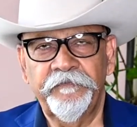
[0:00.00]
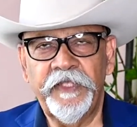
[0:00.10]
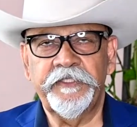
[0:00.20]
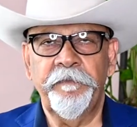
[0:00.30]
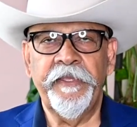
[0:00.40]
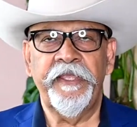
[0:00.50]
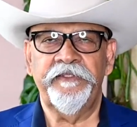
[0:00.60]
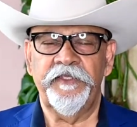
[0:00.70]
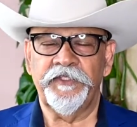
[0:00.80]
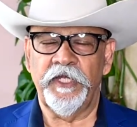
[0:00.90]
That's the
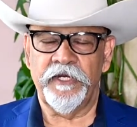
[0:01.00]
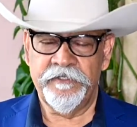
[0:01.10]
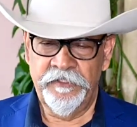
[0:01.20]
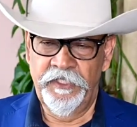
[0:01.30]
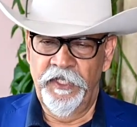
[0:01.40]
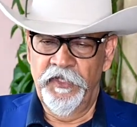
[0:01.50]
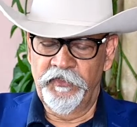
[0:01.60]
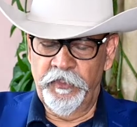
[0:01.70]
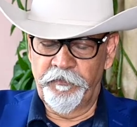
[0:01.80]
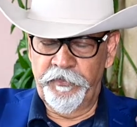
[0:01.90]
biggest star.
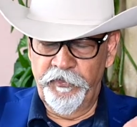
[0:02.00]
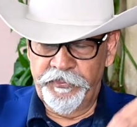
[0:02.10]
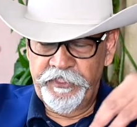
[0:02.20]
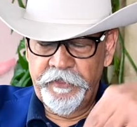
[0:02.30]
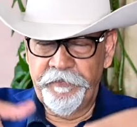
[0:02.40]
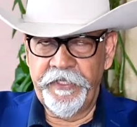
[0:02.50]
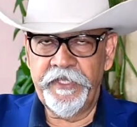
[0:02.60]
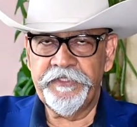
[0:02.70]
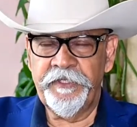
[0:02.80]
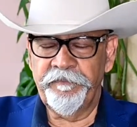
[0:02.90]
So it produces the
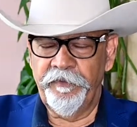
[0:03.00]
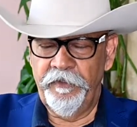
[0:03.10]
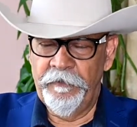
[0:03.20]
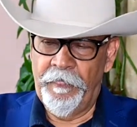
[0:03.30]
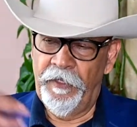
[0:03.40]
biggest dimple,